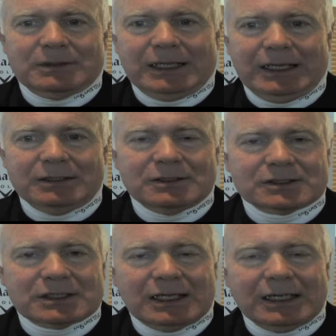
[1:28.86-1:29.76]

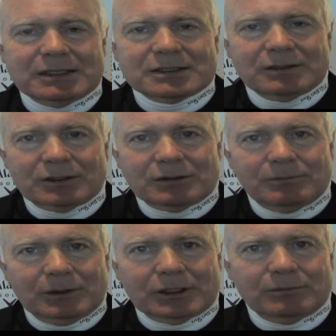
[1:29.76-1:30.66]
head size, a little
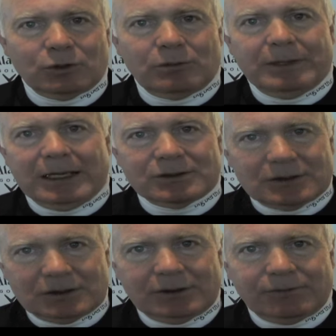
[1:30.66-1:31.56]
more
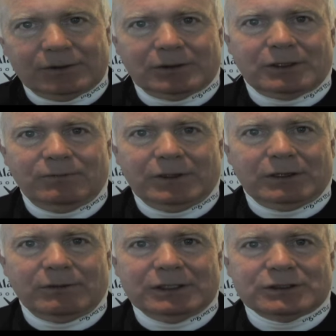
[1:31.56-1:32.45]
bounce, a little different
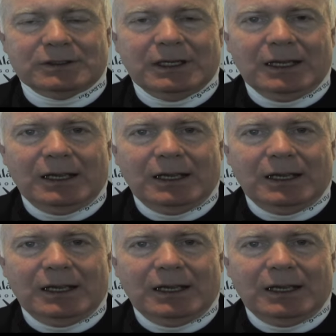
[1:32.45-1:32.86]
configuration,